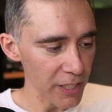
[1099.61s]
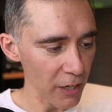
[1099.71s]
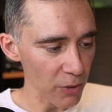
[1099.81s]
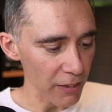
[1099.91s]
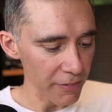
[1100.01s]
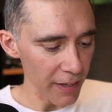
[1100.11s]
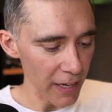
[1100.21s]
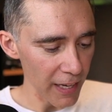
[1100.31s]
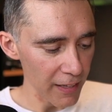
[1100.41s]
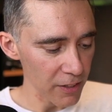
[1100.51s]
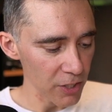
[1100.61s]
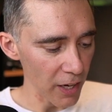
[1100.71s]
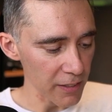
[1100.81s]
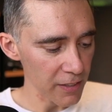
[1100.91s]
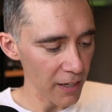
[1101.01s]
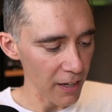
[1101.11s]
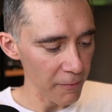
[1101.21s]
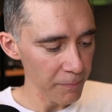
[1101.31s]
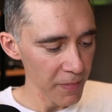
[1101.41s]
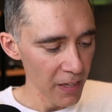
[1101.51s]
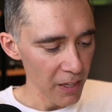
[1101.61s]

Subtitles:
diegodavila.com,